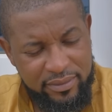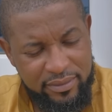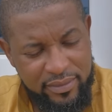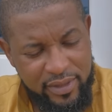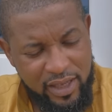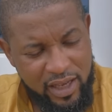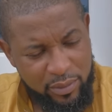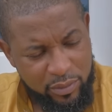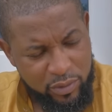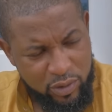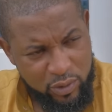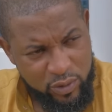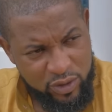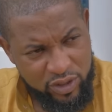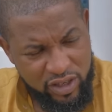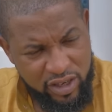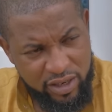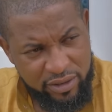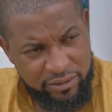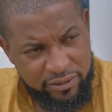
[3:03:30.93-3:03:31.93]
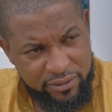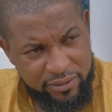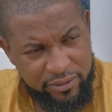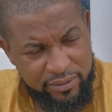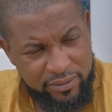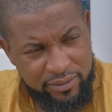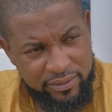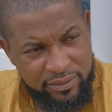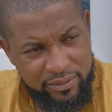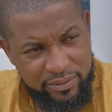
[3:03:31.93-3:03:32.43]
I am always careful.
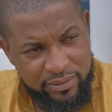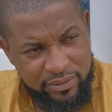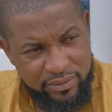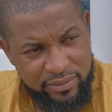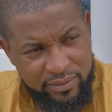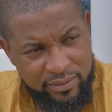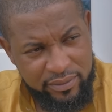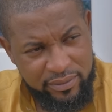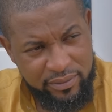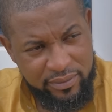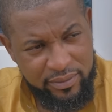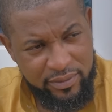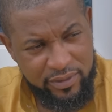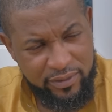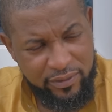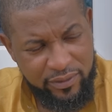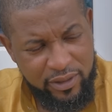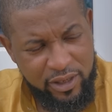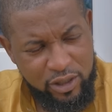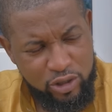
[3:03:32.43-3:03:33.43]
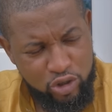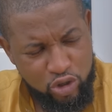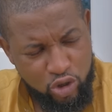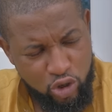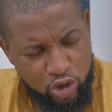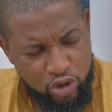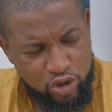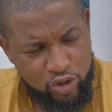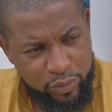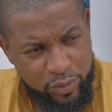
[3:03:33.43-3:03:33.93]
Father, you
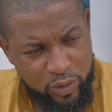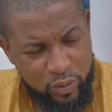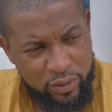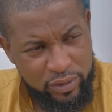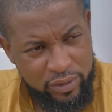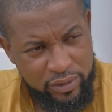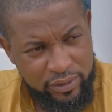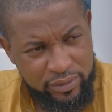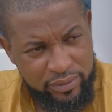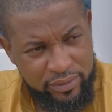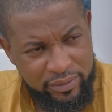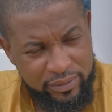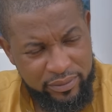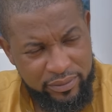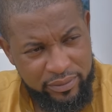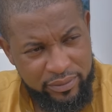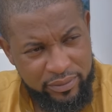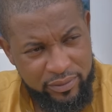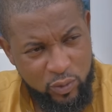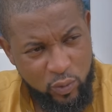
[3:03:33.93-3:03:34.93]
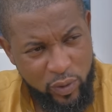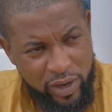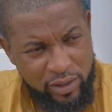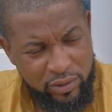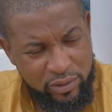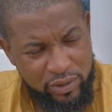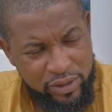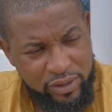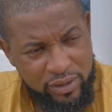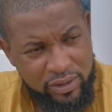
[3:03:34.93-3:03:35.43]
taught me well while
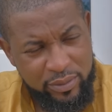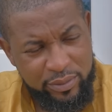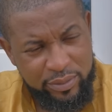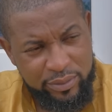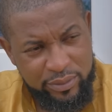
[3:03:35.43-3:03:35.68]
growing up.